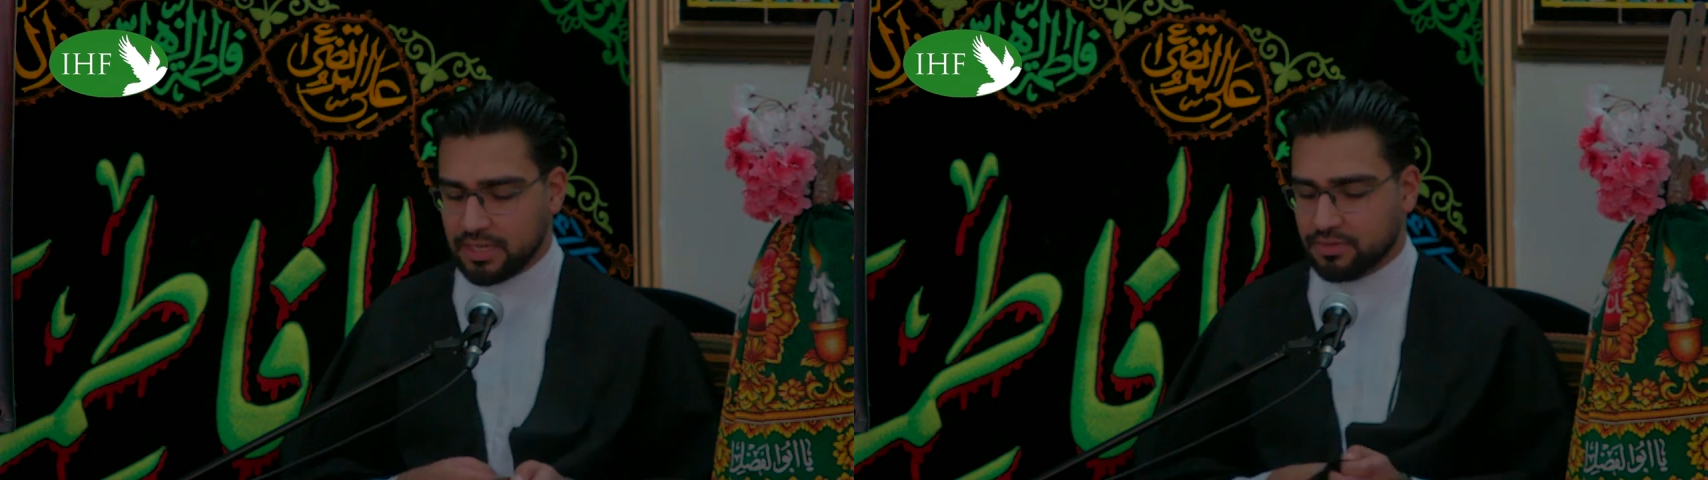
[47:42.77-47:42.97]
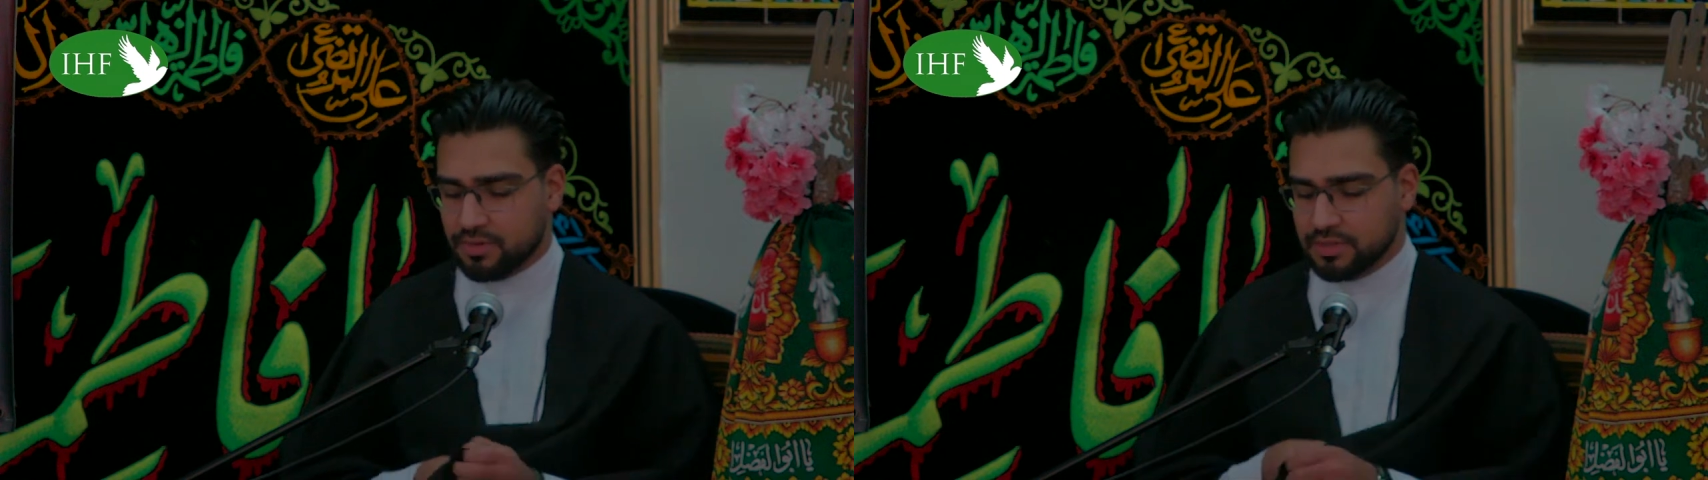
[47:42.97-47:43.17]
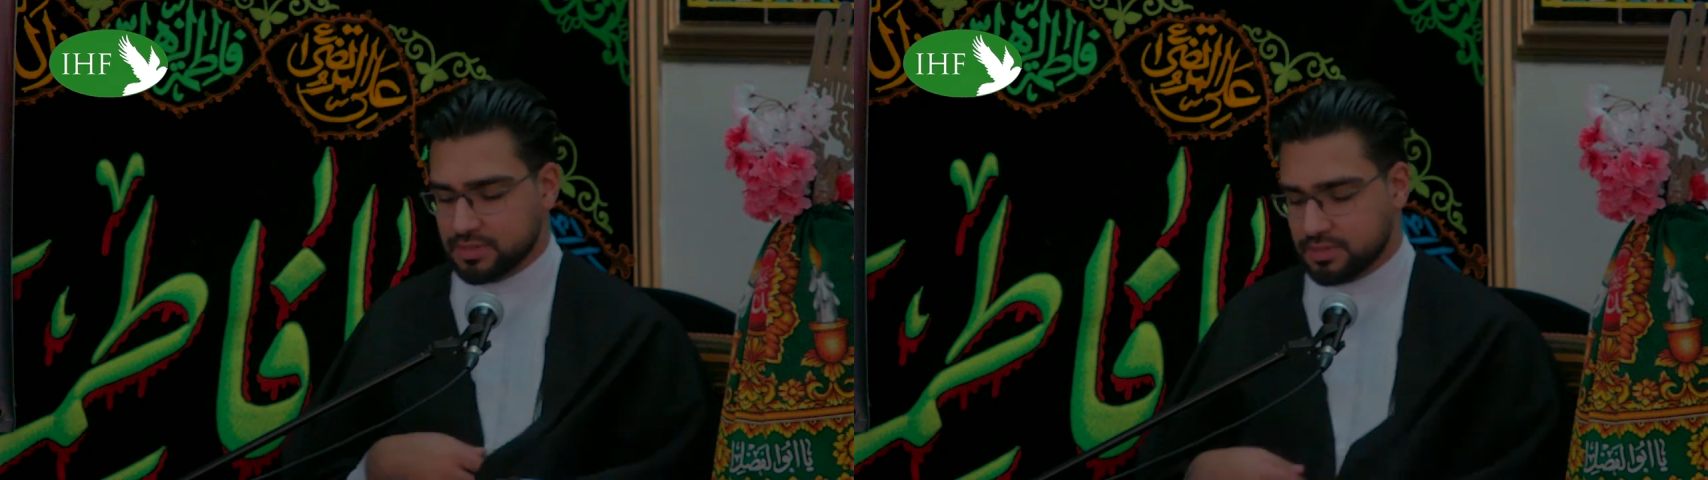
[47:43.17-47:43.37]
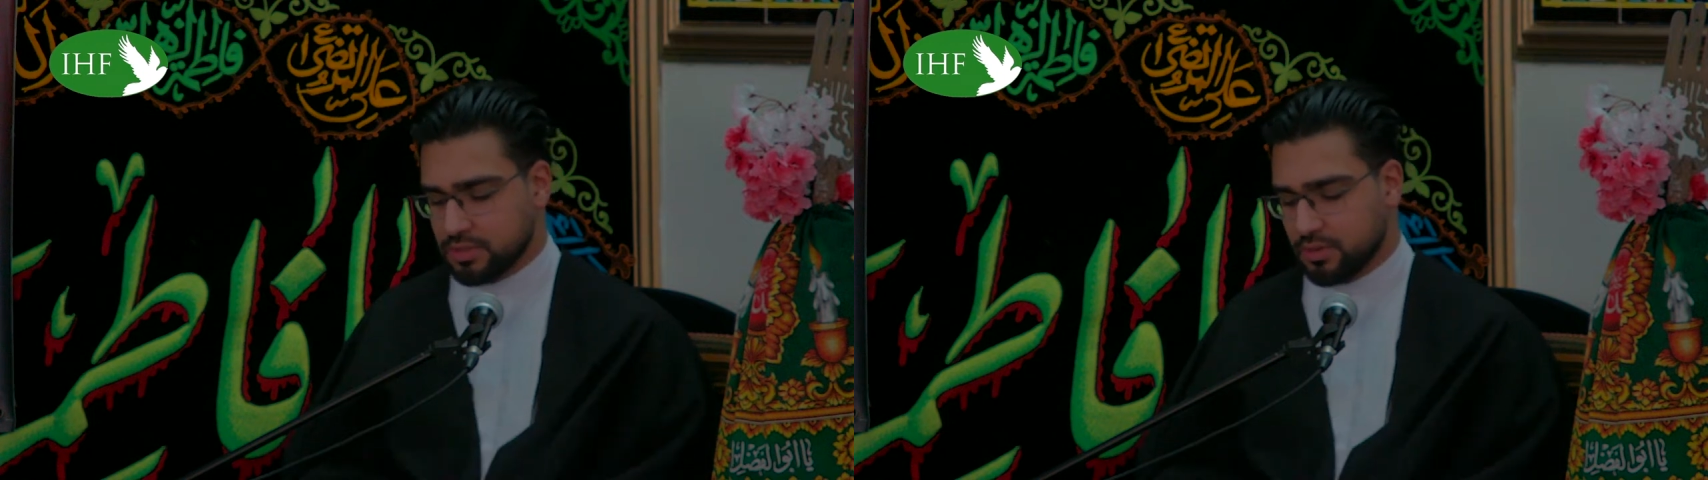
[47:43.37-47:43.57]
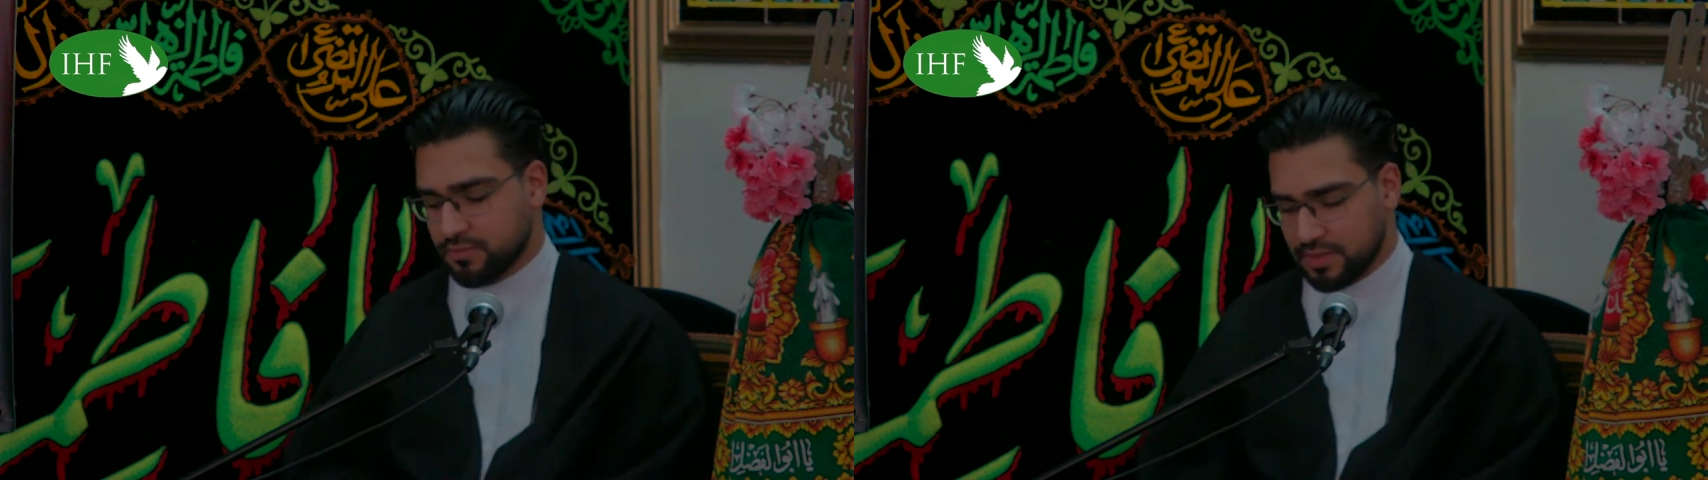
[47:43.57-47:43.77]
grant us the
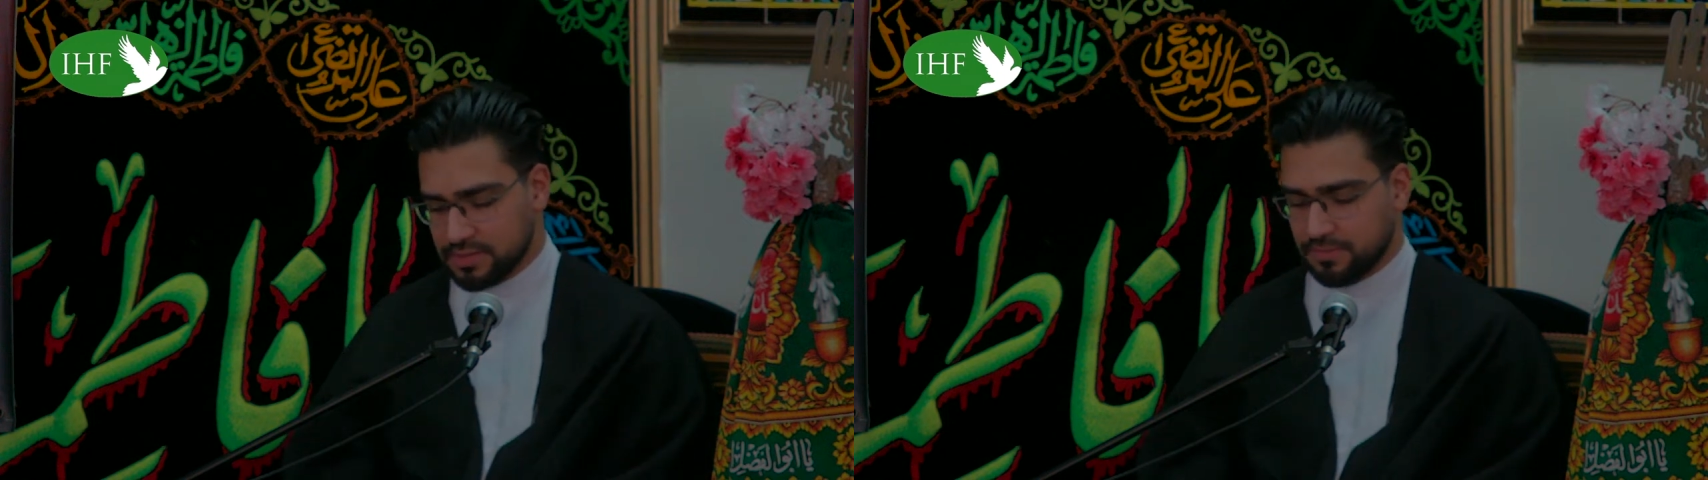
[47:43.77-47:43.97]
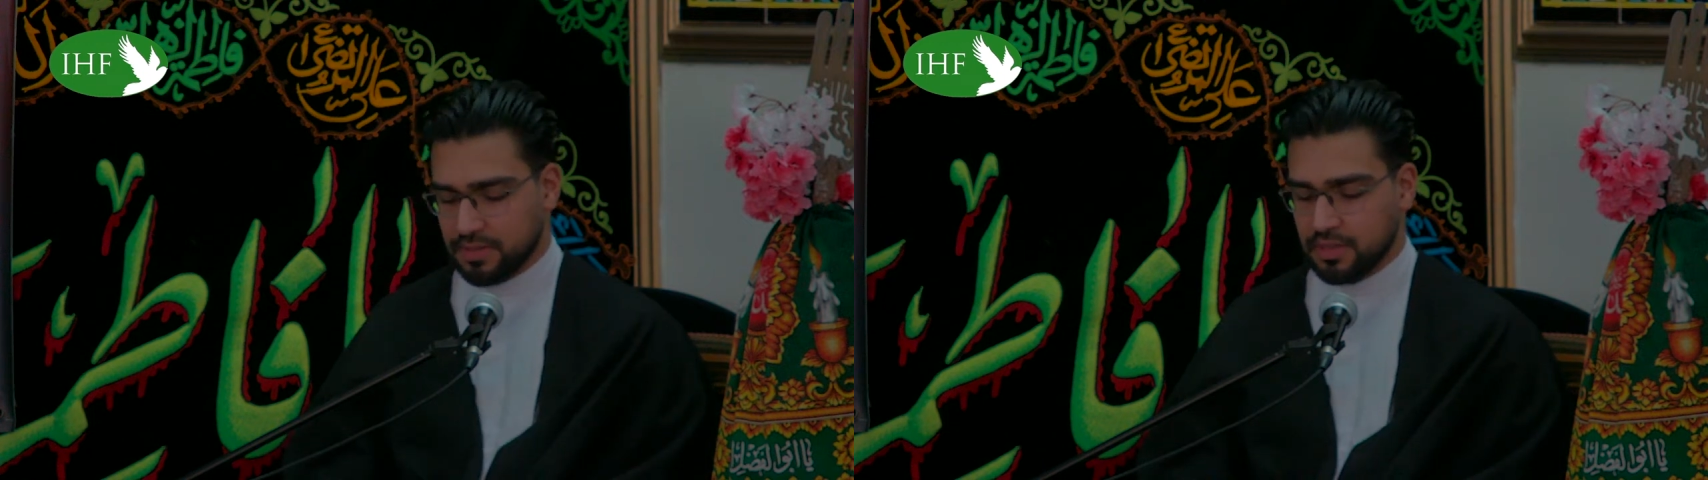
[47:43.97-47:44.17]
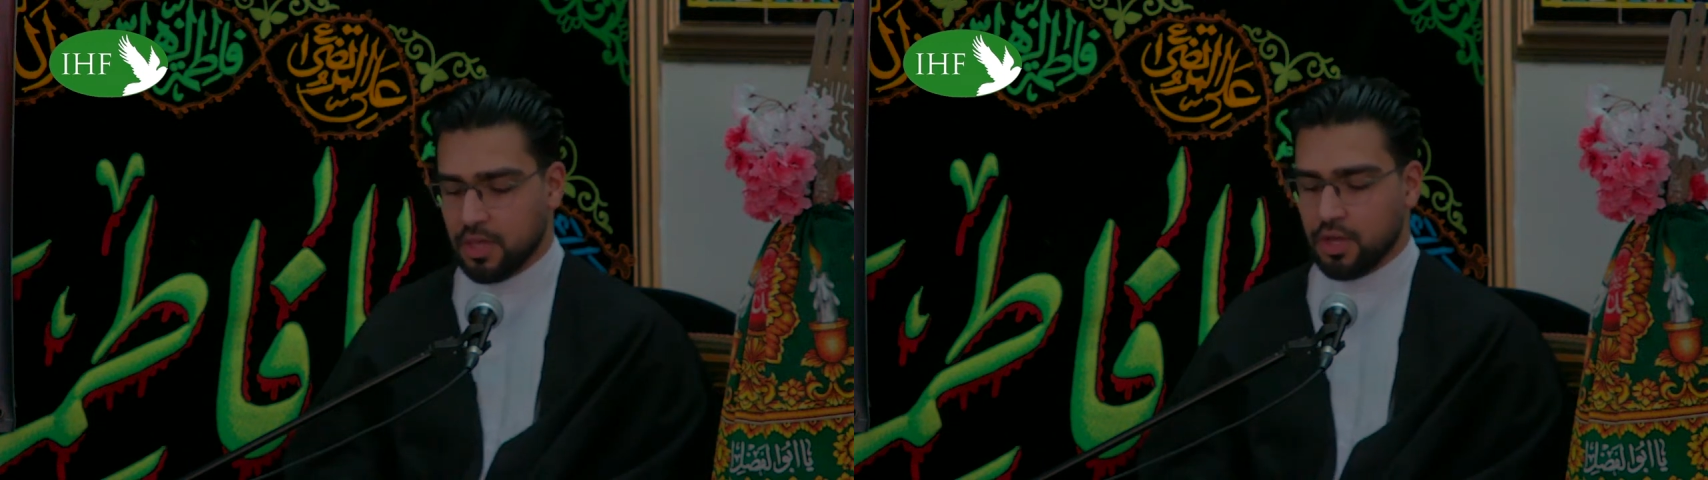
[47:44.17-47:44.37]
tawfiq to be